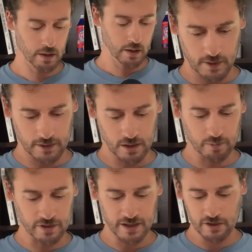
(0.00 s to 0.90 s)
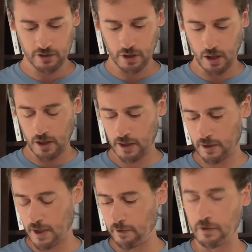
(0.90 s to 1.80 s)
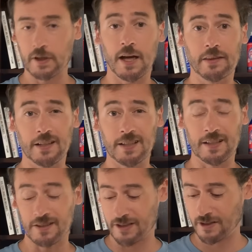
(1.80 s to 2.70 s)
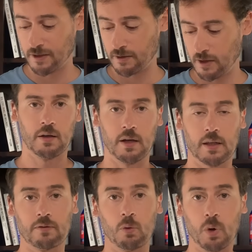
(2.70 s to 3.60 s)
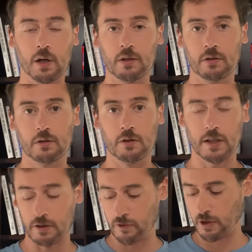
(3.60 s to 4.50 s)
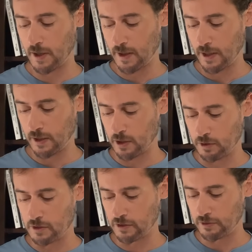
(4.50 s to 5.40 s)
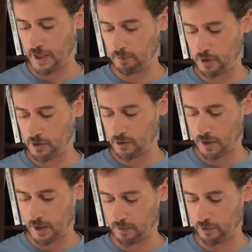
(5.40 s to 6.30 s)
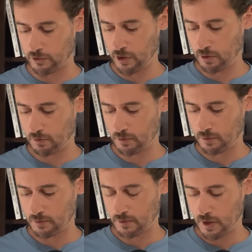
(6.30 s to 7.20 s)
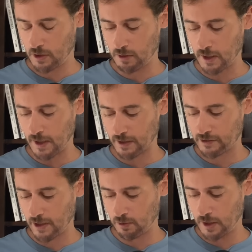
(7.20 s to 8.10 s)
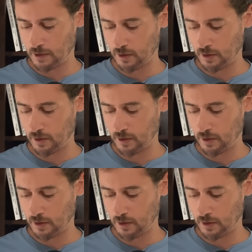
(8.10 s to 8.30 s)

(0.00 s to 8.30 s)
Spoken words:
Next up is Easter Guardian. I forgot that he existed. At level 1, you get to figure out how to increase his damage. At level 2, you get Accelerate